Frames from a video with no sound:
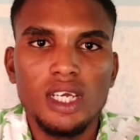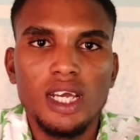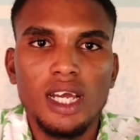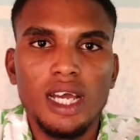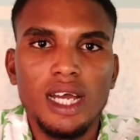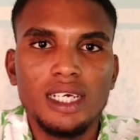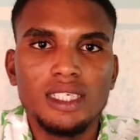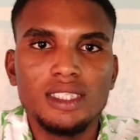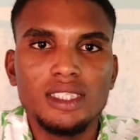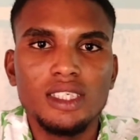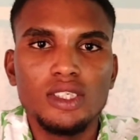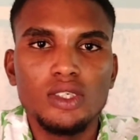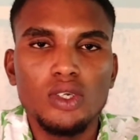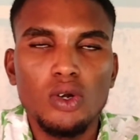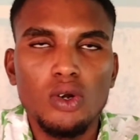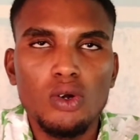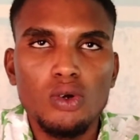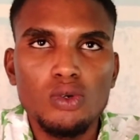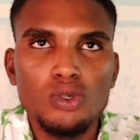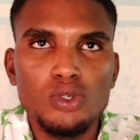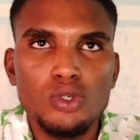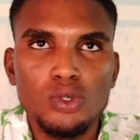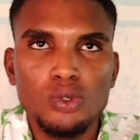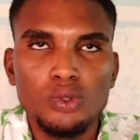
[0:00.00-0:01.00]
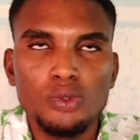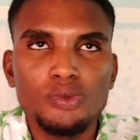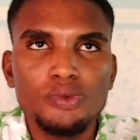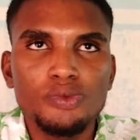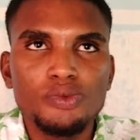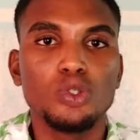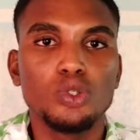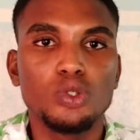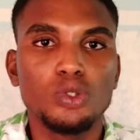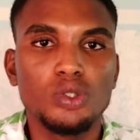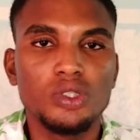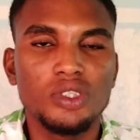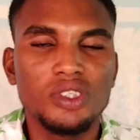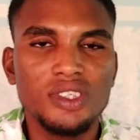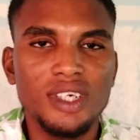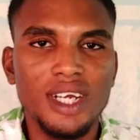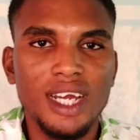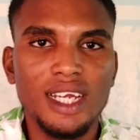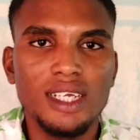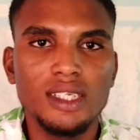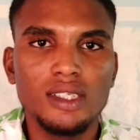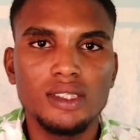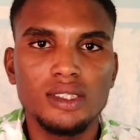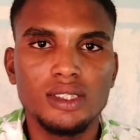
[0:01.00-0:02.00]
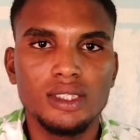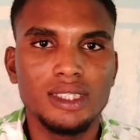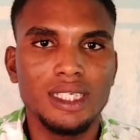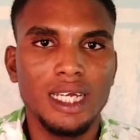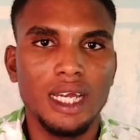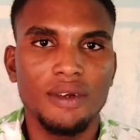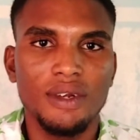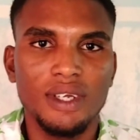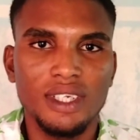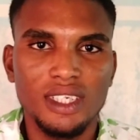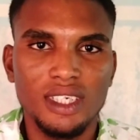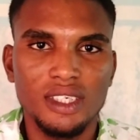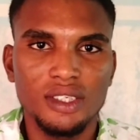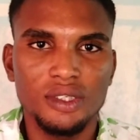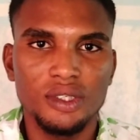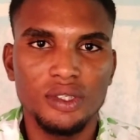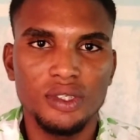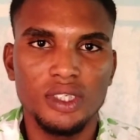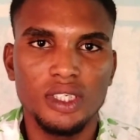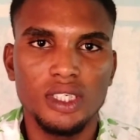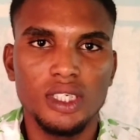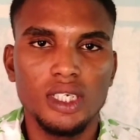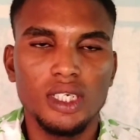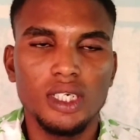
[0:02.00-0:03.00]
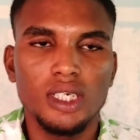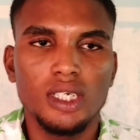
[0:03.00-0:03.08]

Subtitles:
And then also you could try direct entry.